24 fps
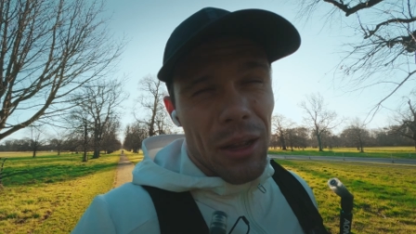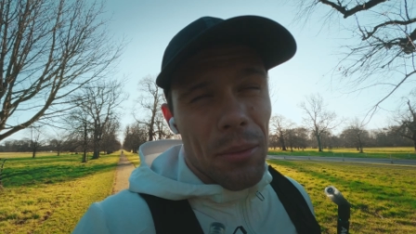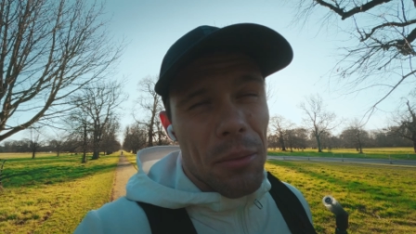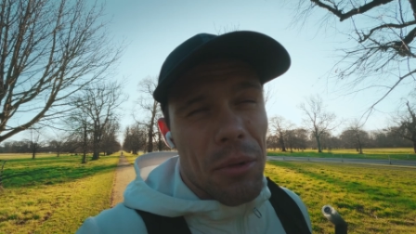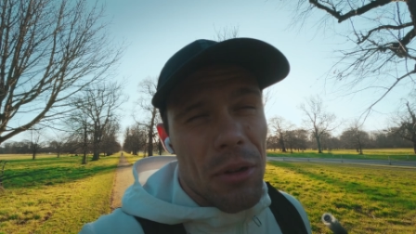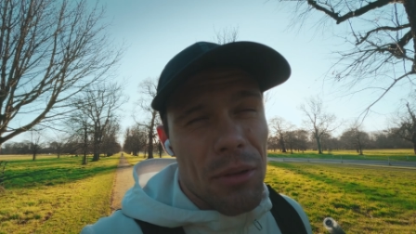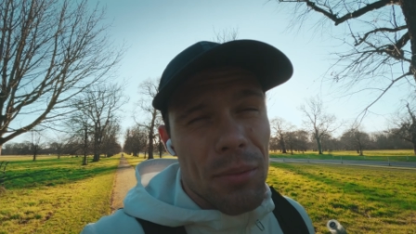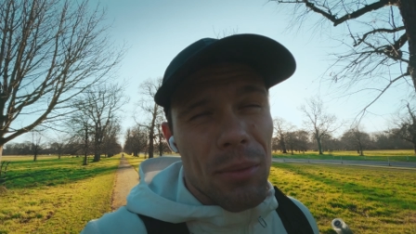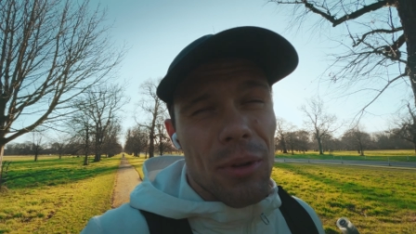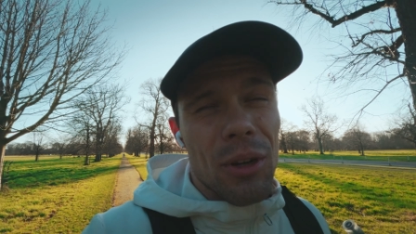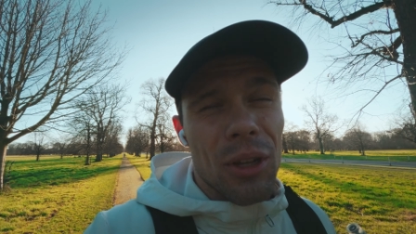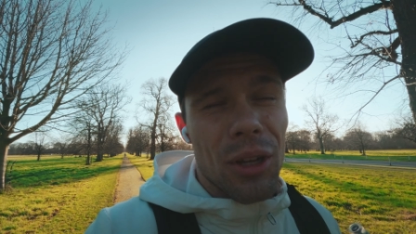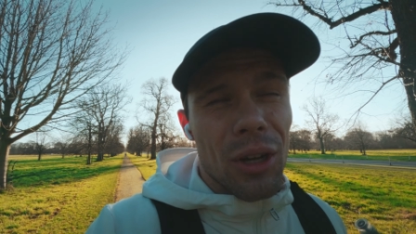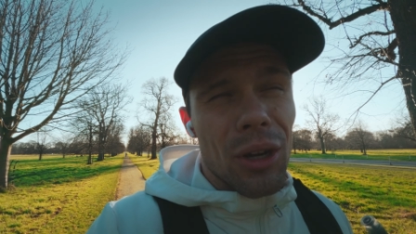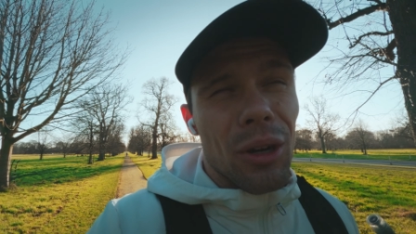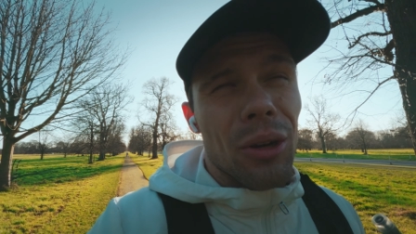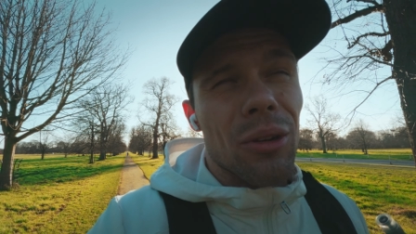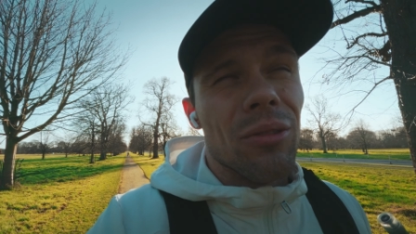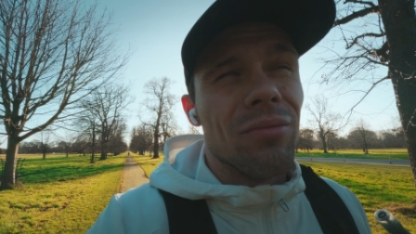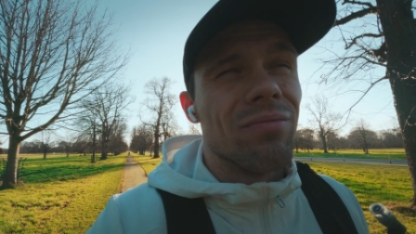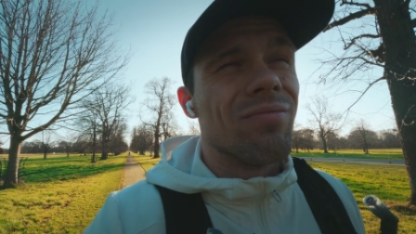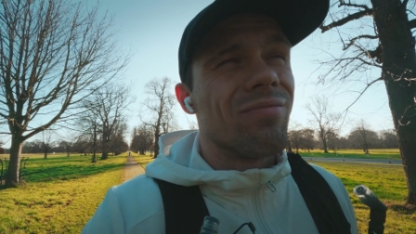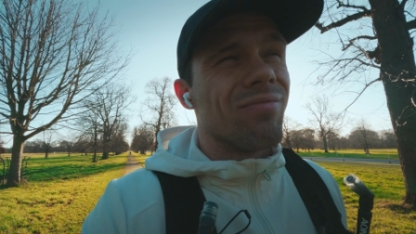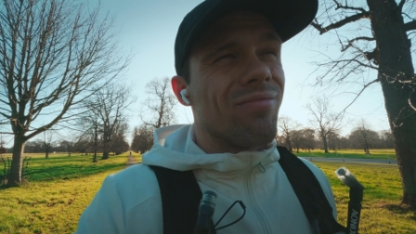kilometers more to
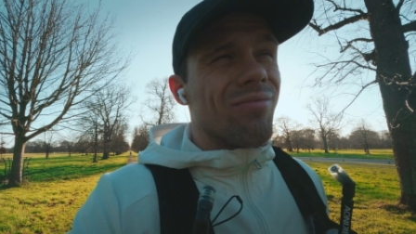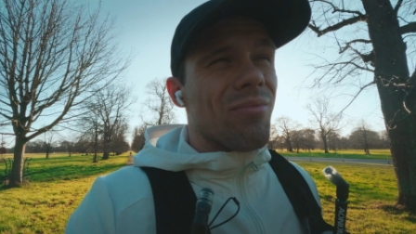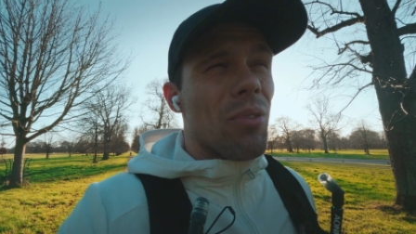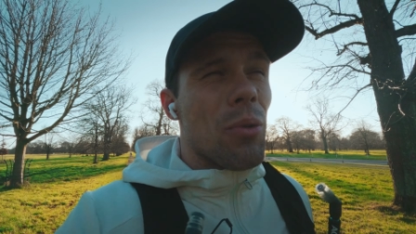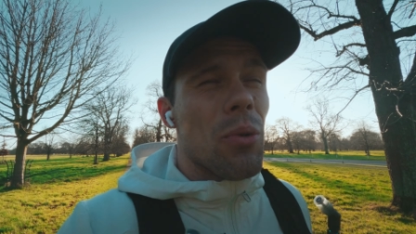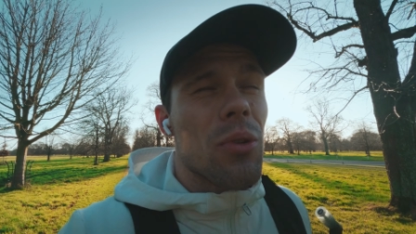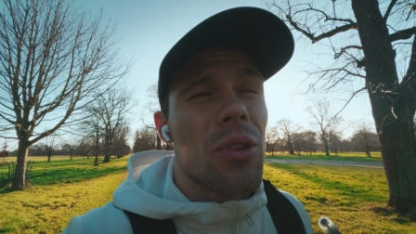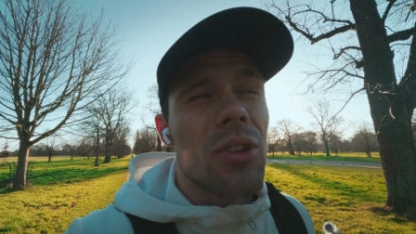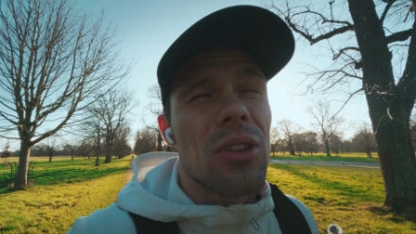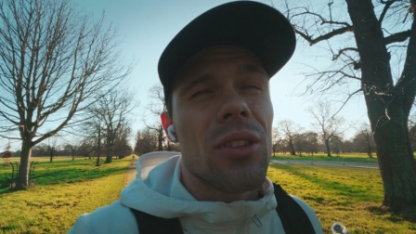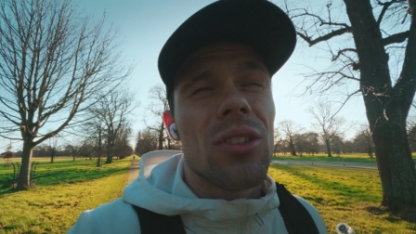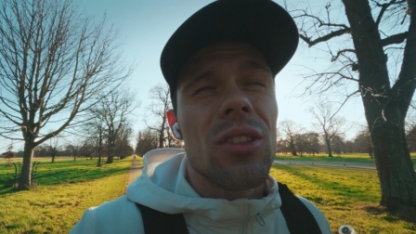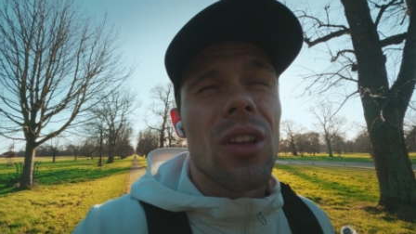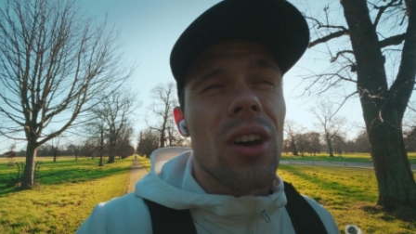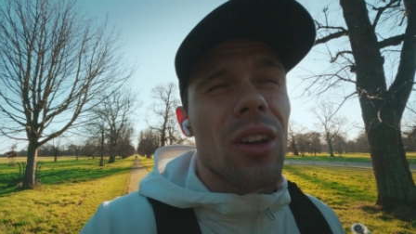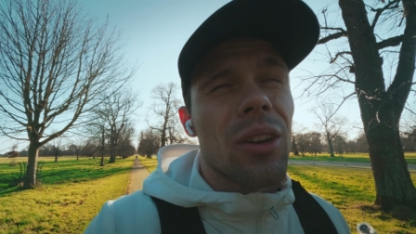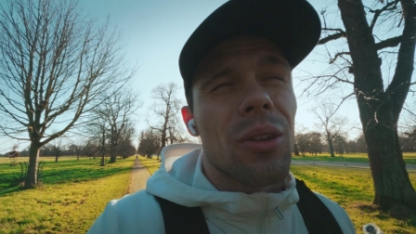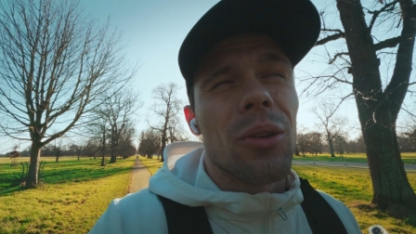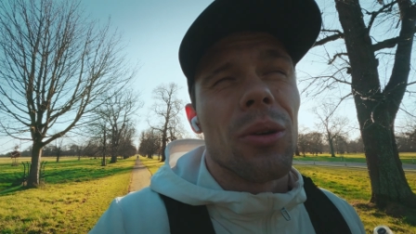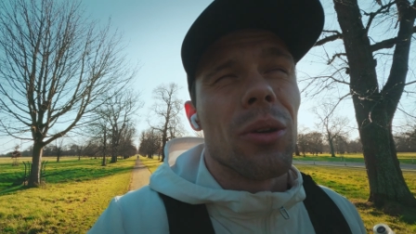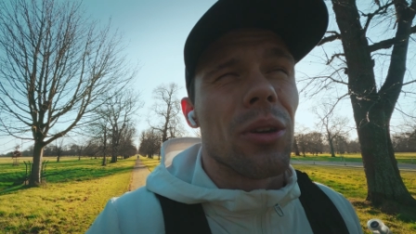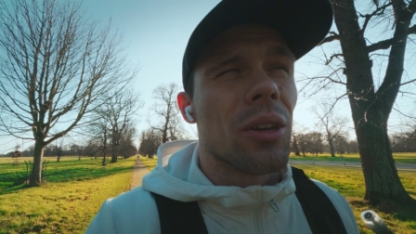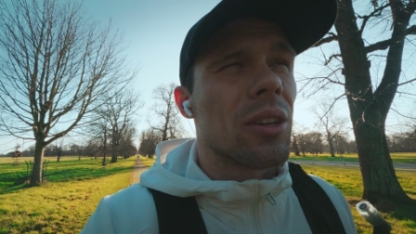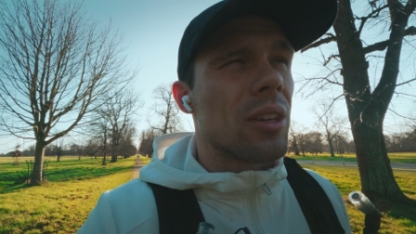go, which is
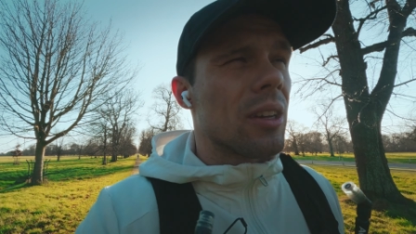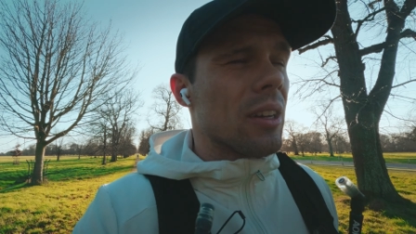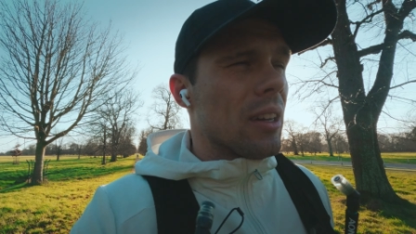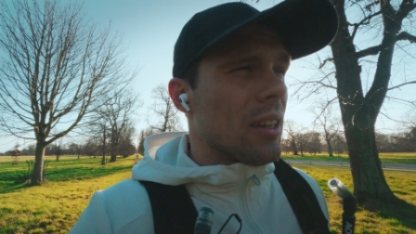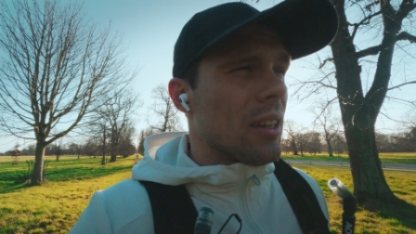not good.